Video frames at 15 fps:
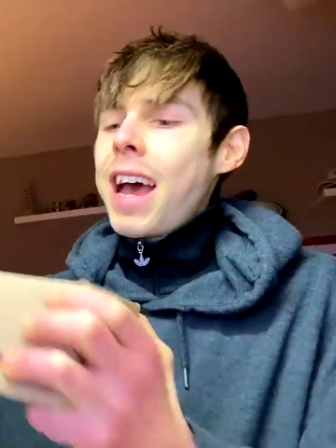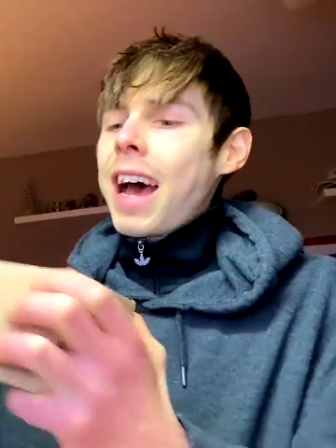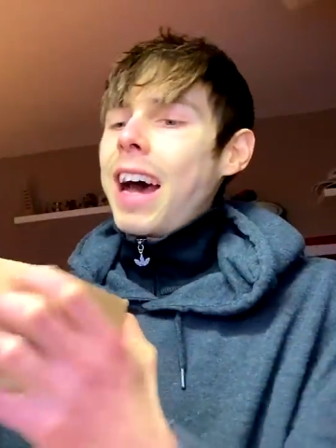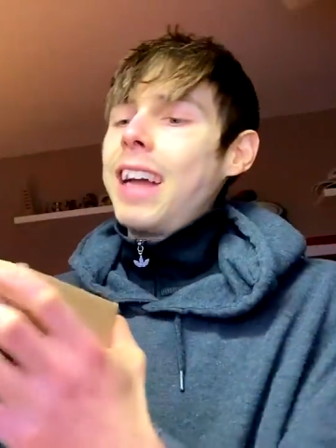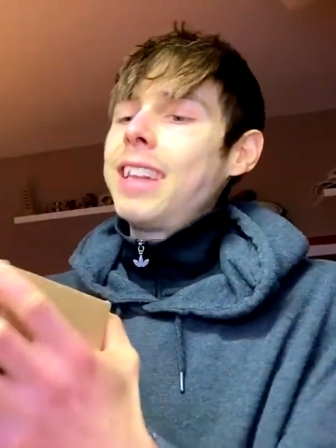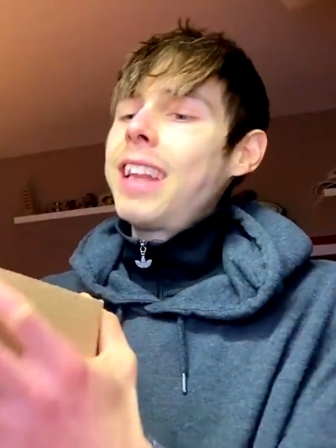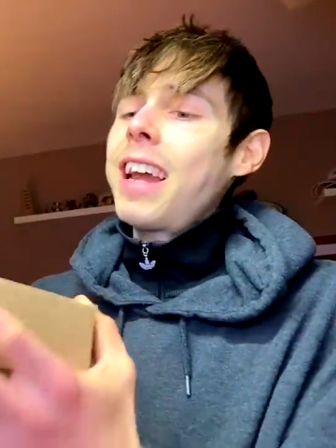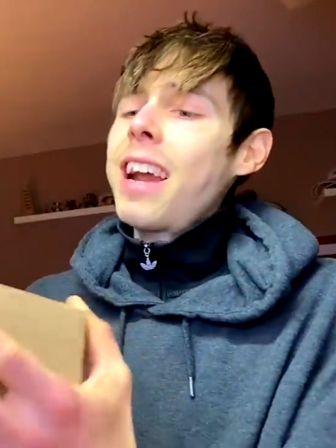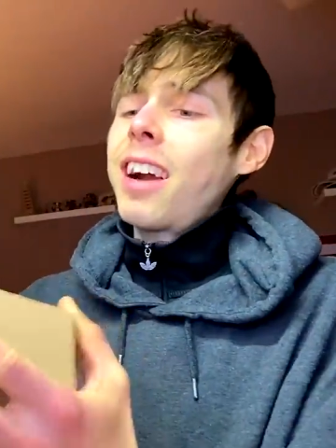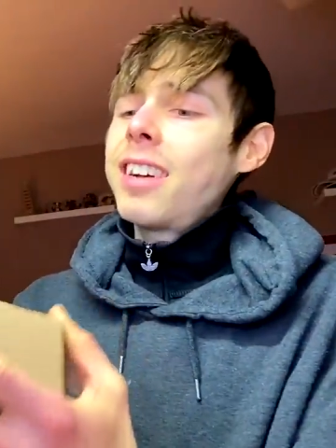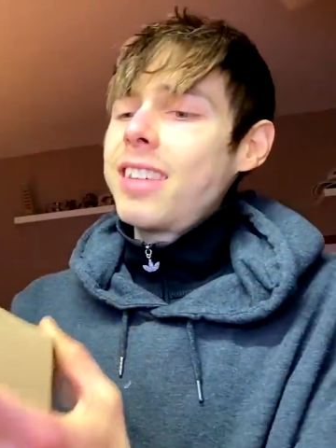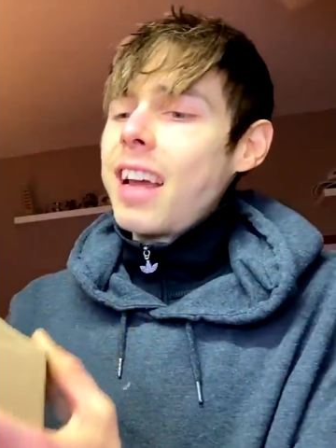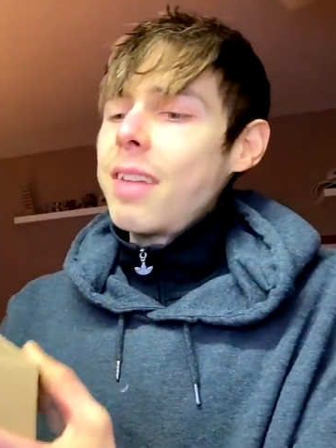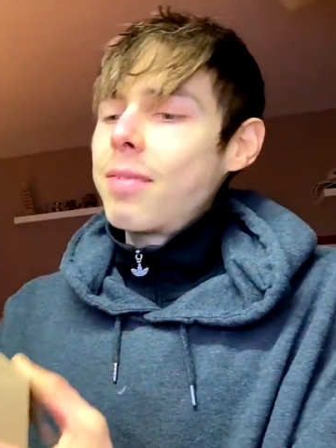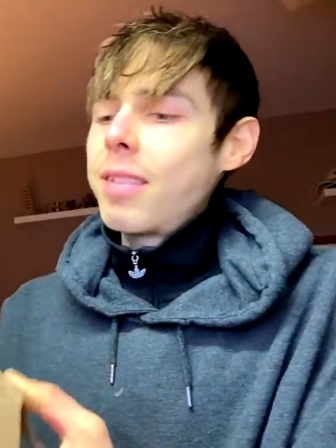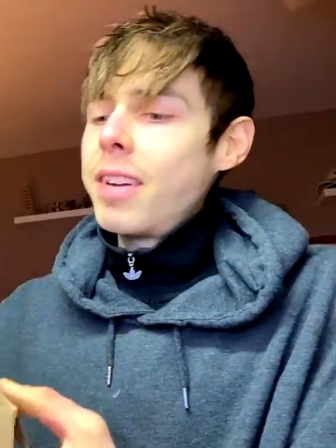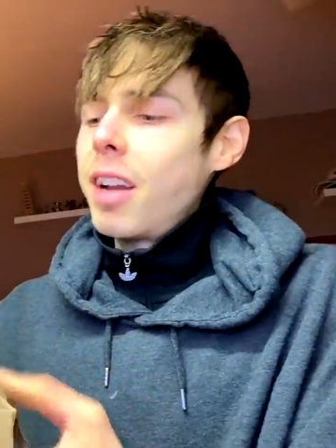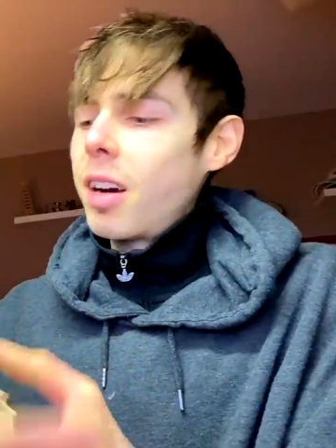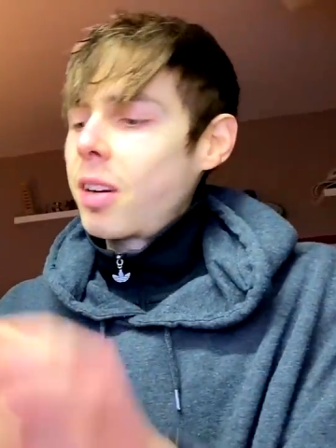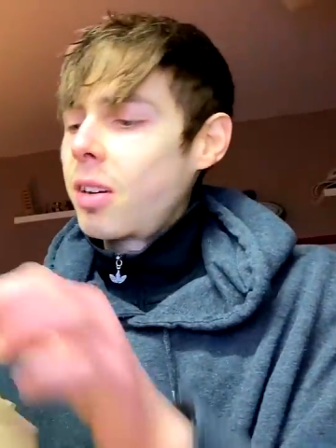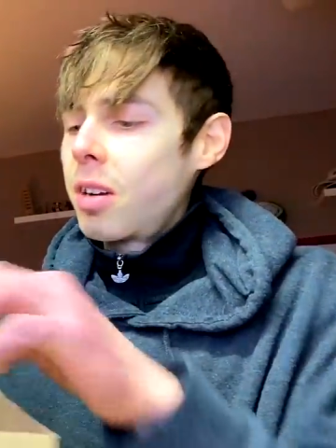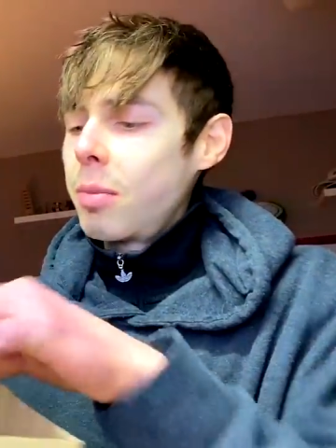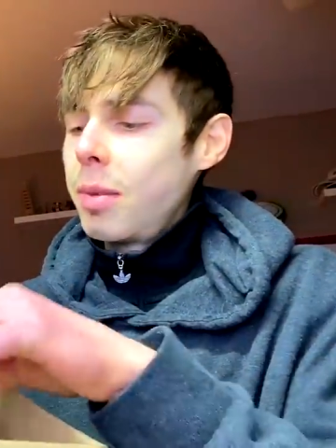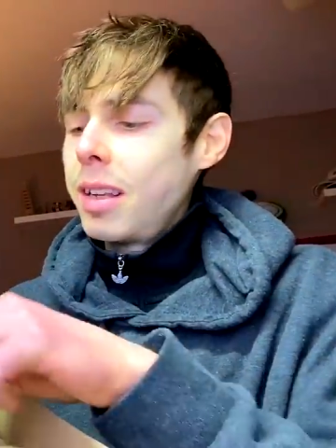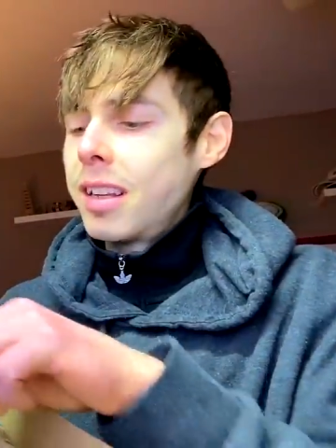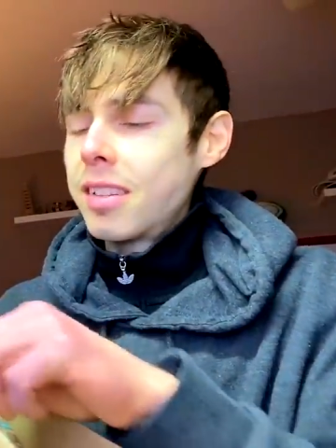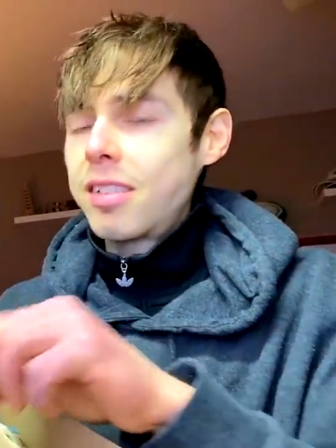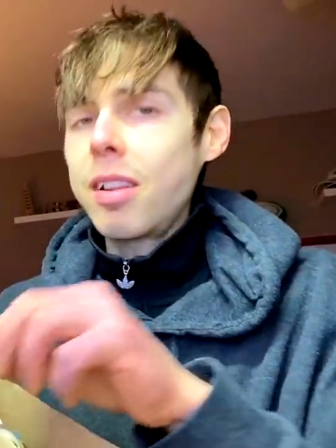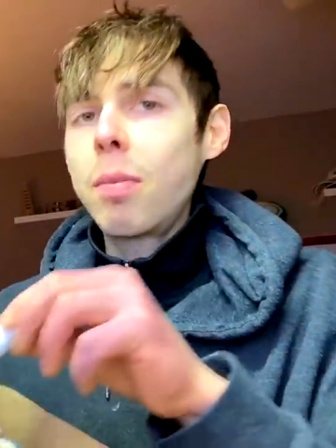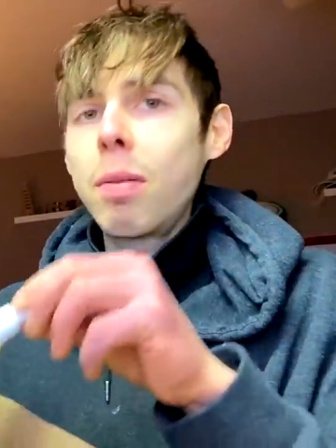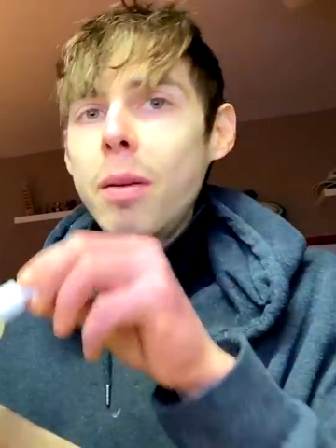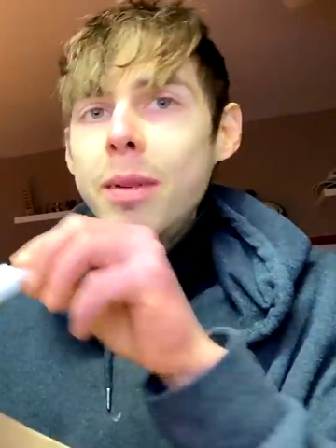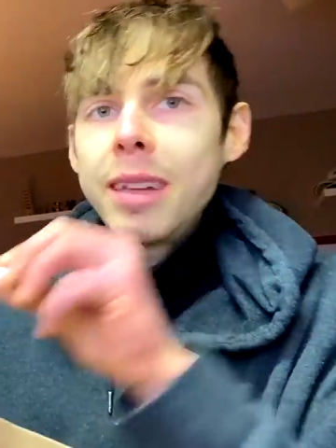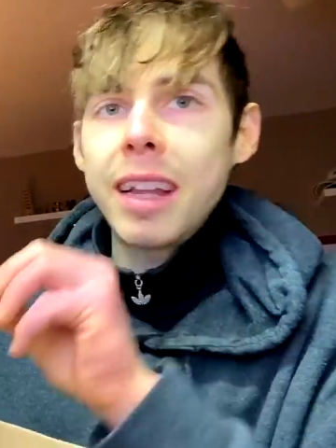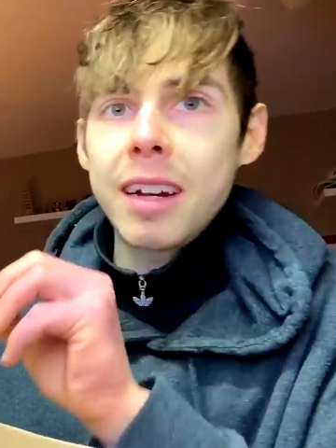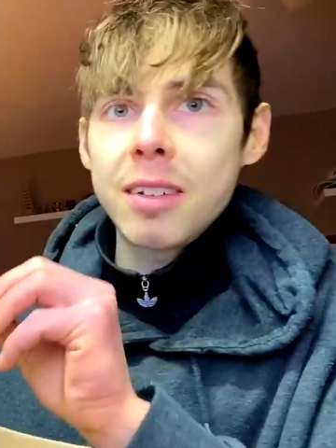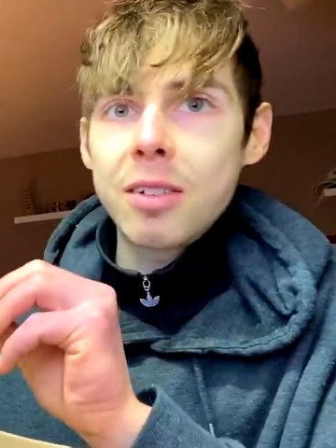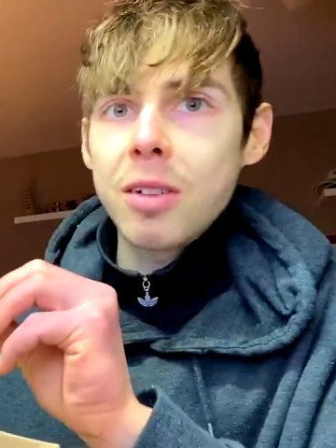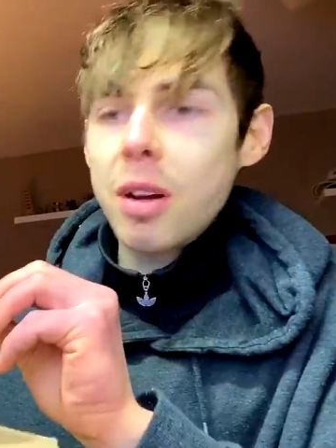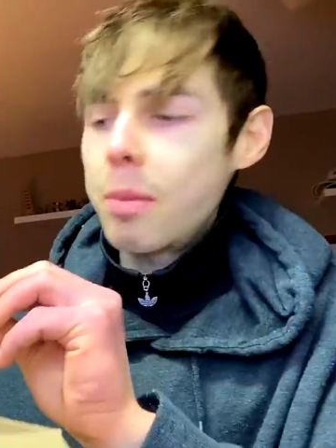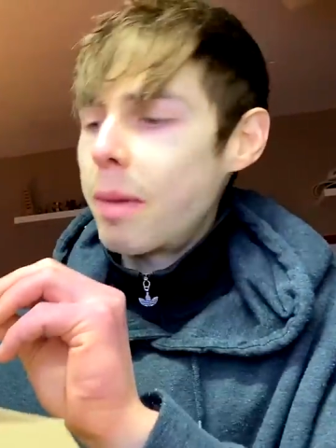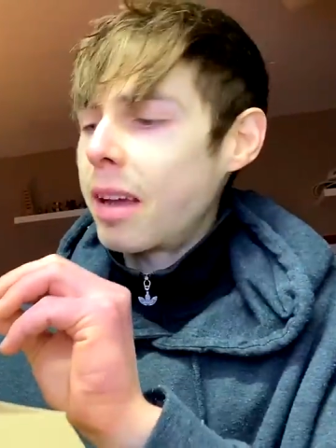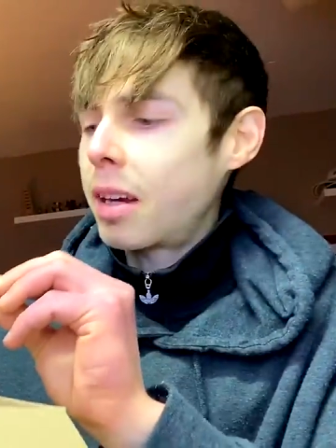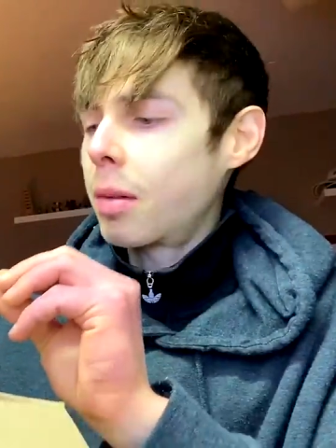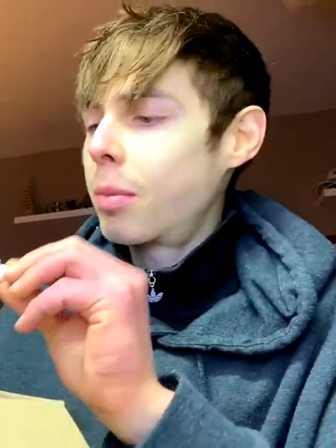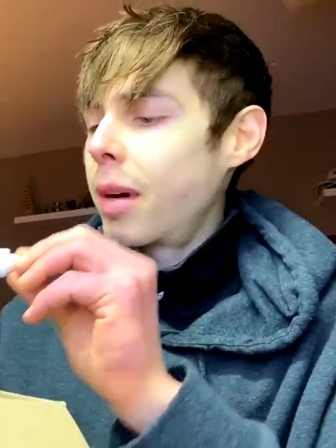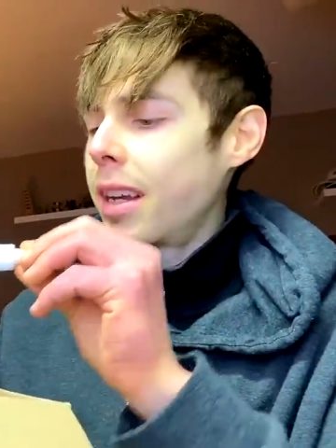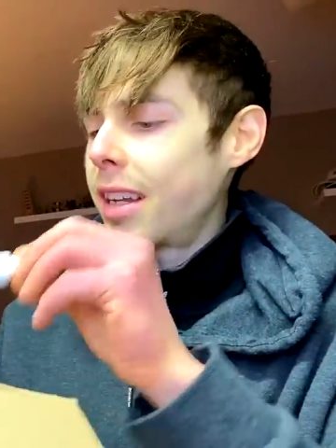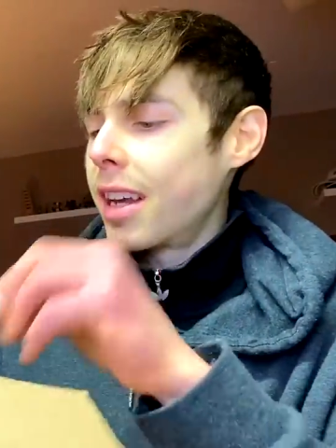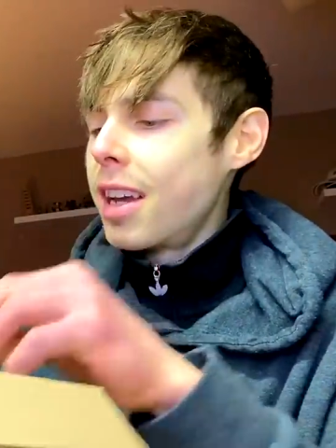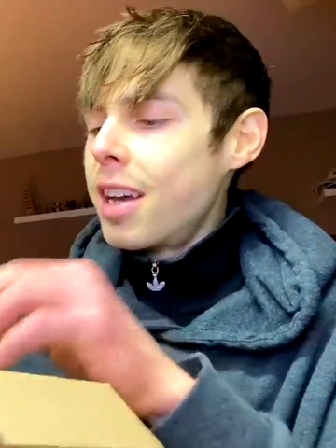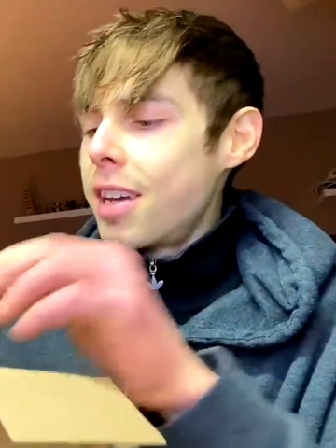And they are definitely not gonna be the supplement that is gonna make or break